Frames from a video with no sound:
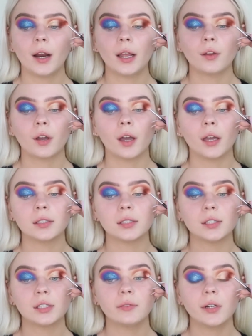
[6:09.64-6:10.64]
All right, you guys. I
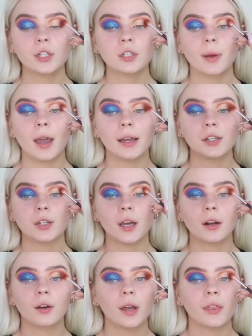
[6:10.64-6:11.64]
just finished my
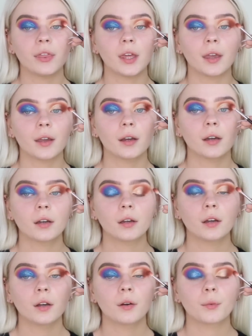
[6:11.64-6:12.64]
eyeshadow. I think.
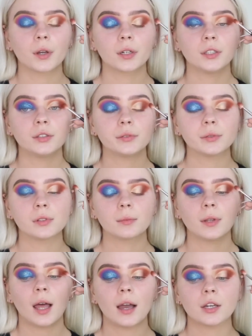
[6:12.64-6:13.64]
Oh god. We're gonna do
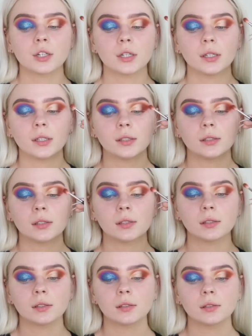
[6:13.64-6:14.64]
some lashes.
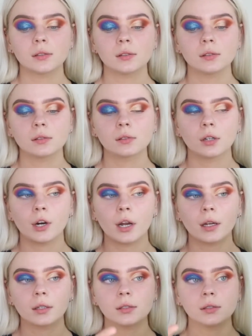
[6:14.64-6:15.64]

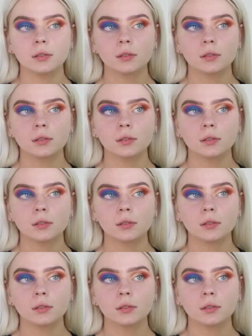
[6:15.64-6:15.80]
Correct.